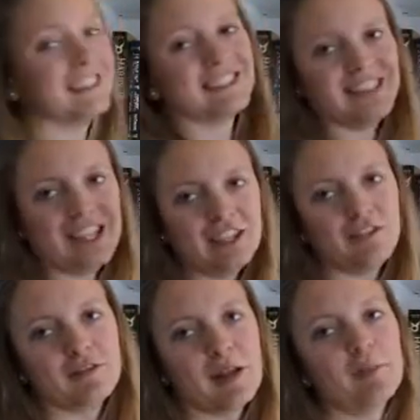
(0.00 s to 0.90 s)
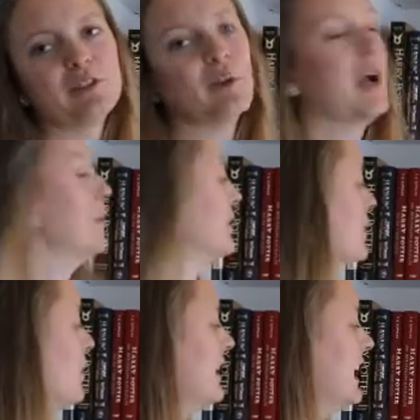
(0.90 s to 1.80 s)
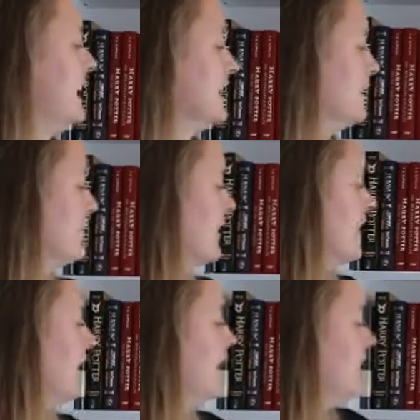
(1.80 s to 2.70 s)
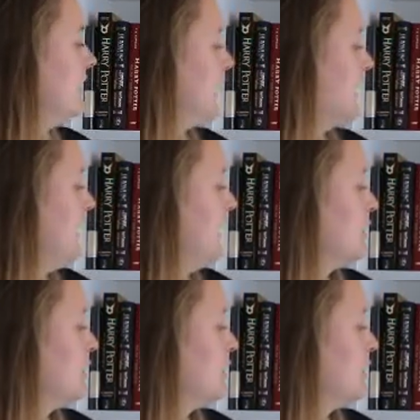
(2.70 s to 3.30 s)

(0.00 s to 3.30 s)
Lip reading: the set of them, so I bought all 8. So I